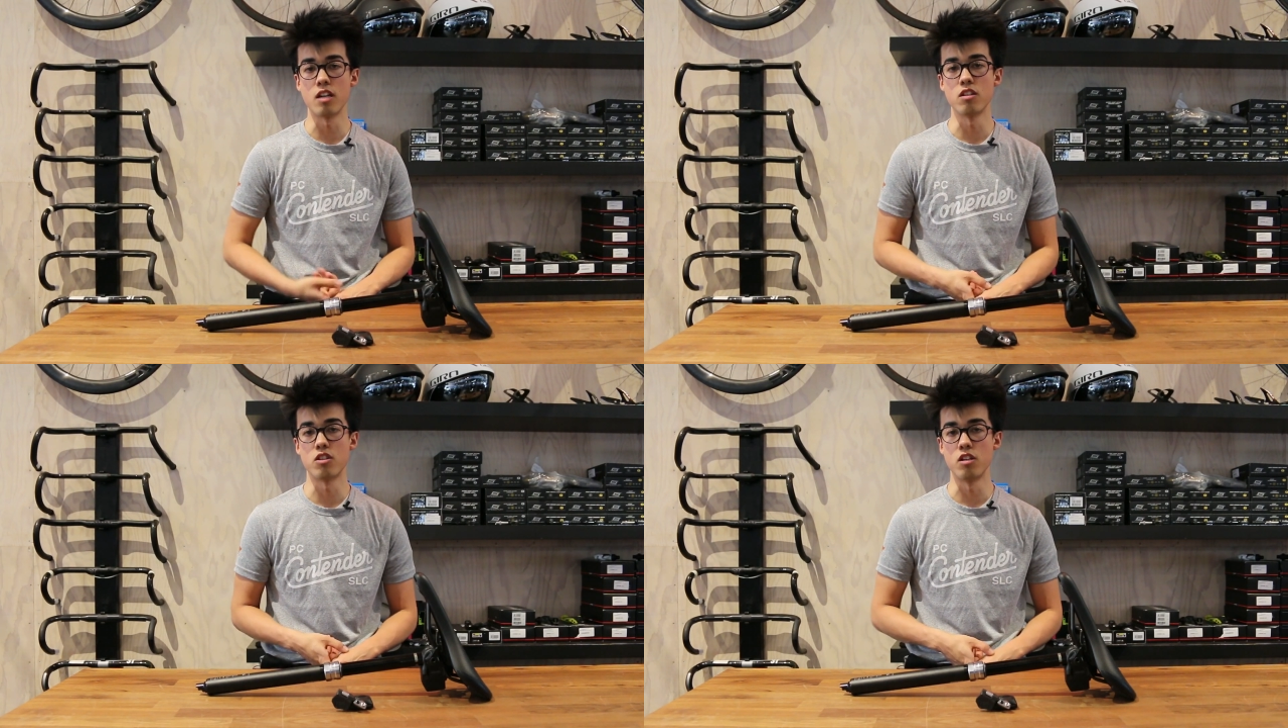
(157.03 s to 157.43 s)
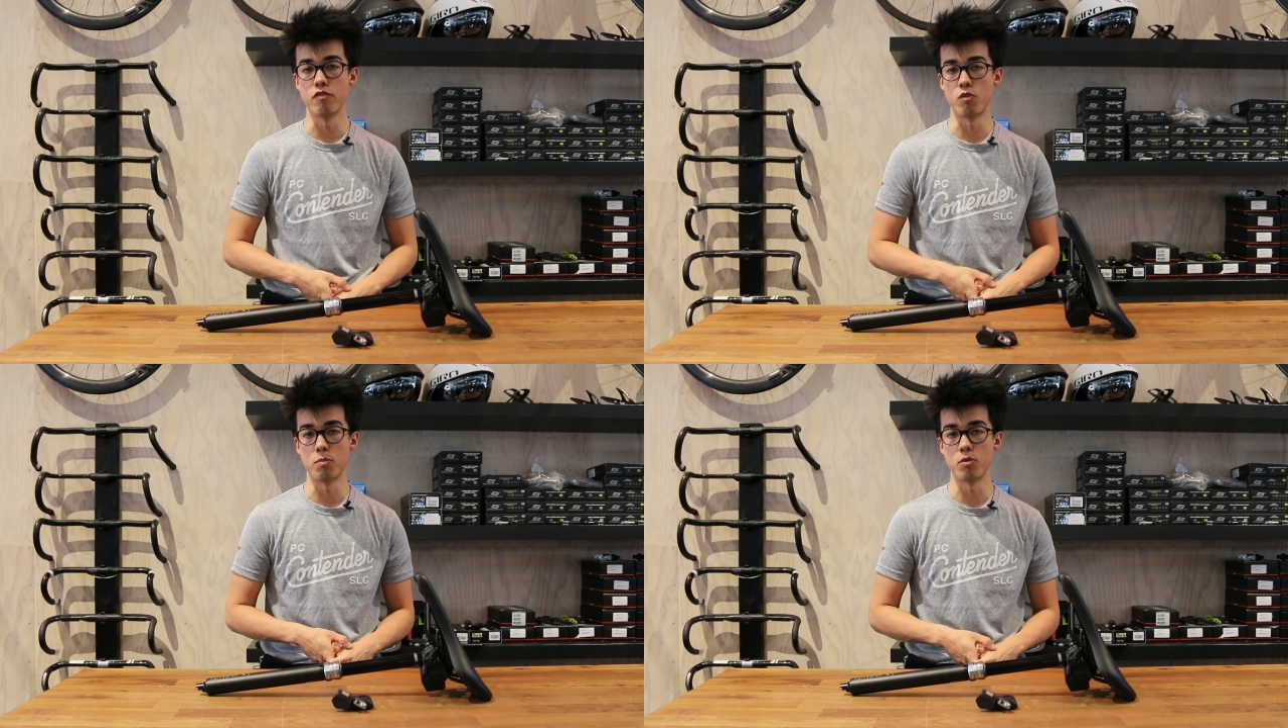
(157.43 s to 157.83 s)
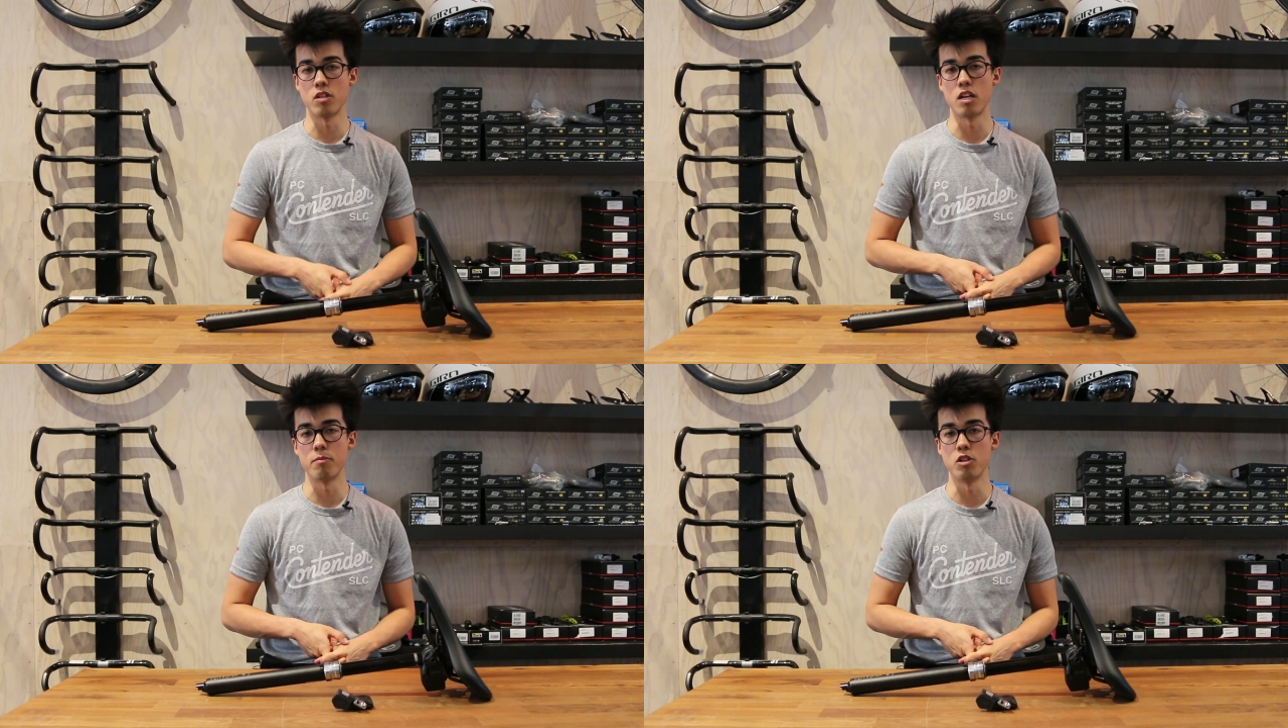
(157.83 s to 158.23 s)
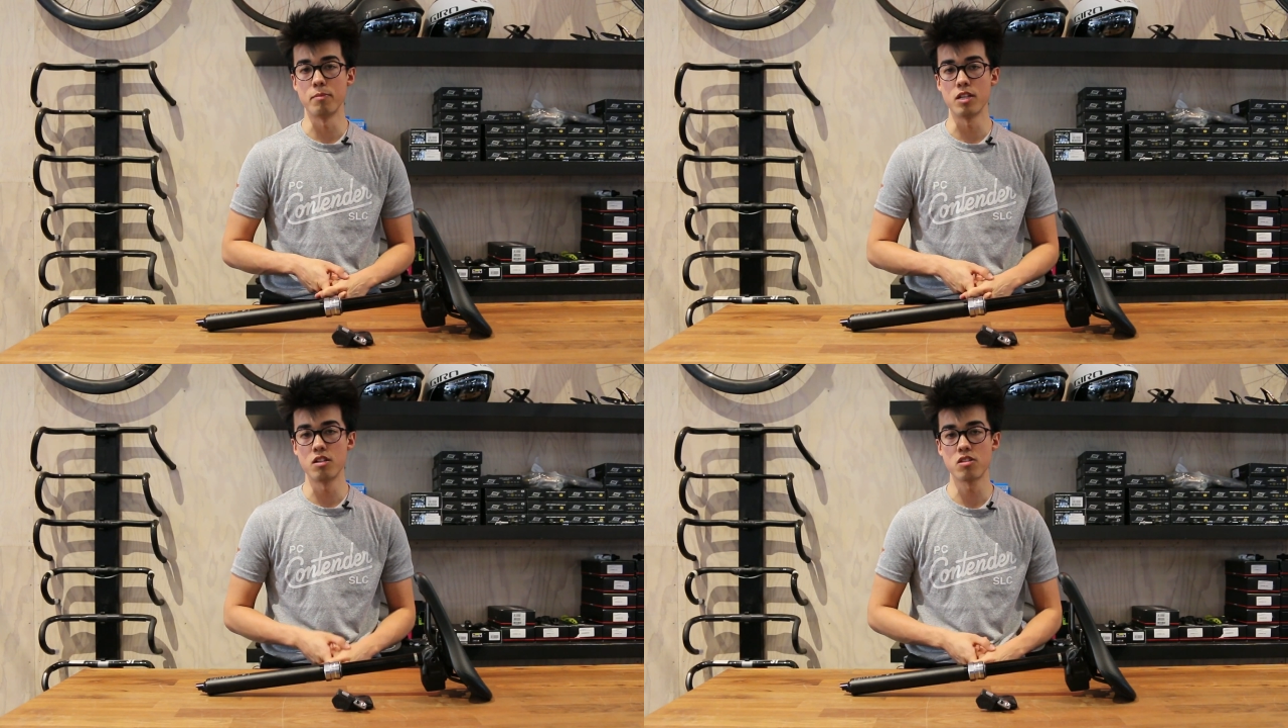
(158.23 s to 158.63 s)
to 34.9
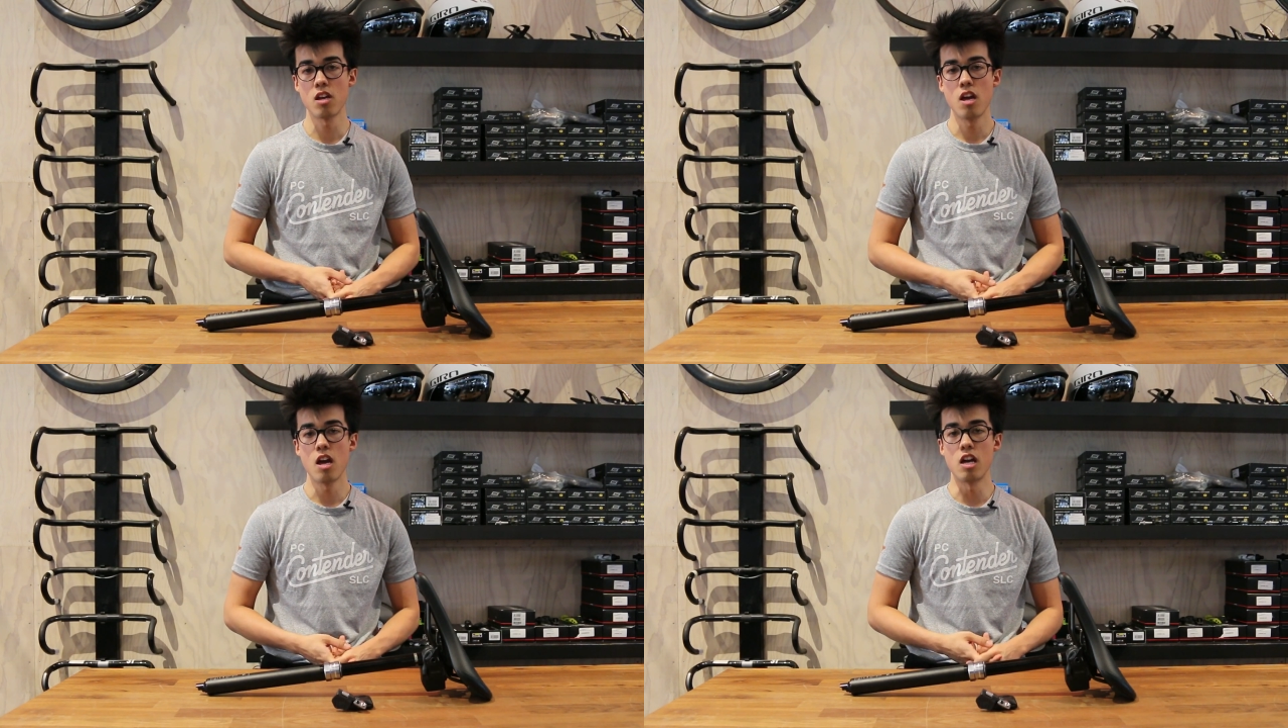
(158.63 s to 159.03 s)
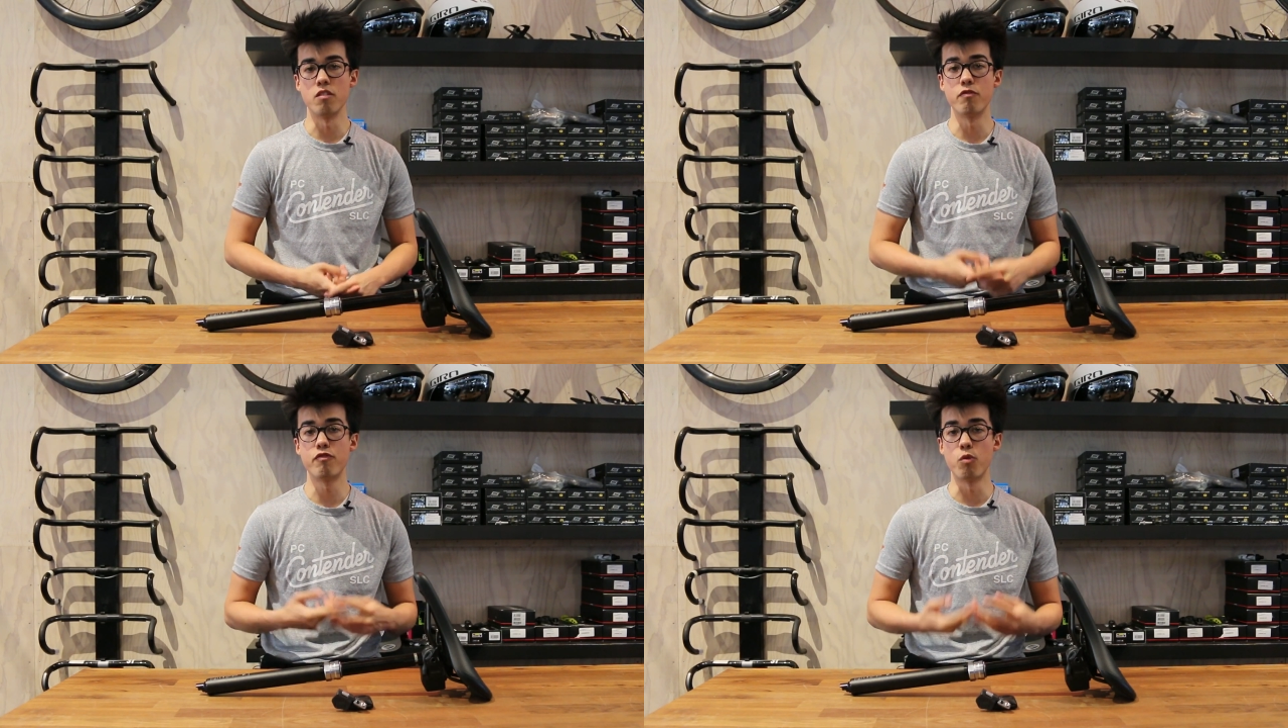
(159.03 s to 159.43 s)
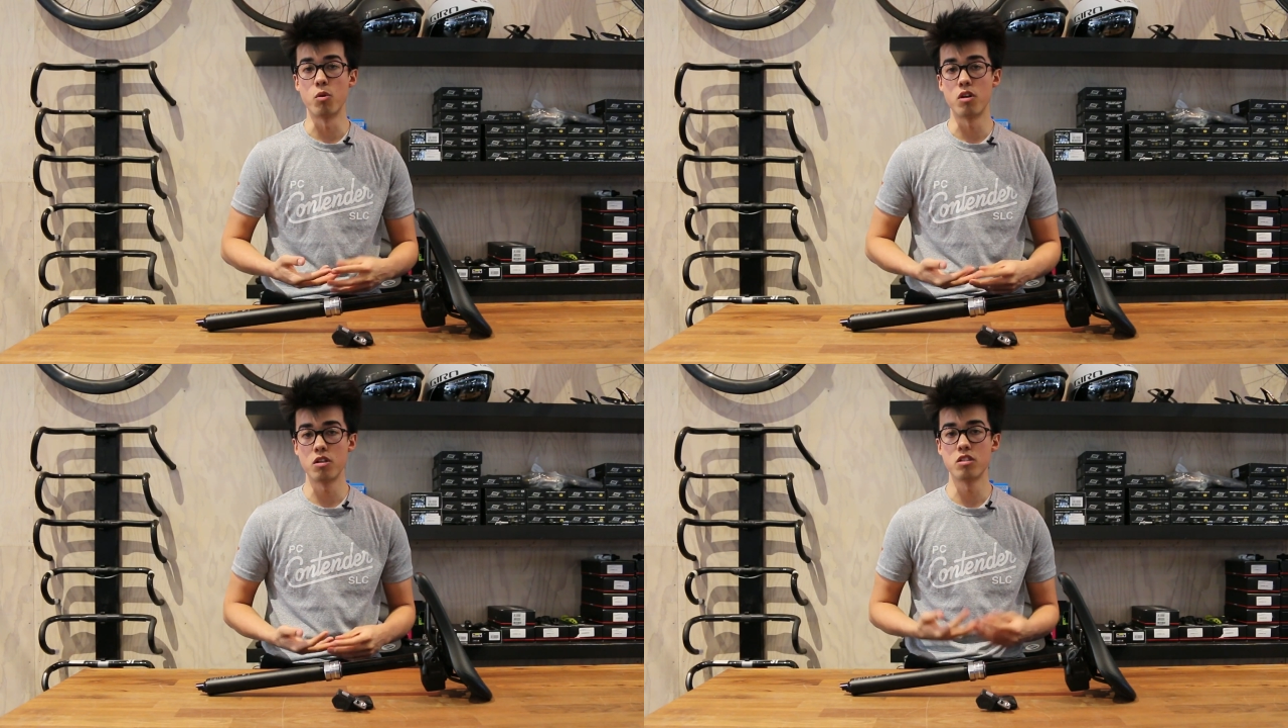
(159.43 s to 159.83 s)
millimeters and four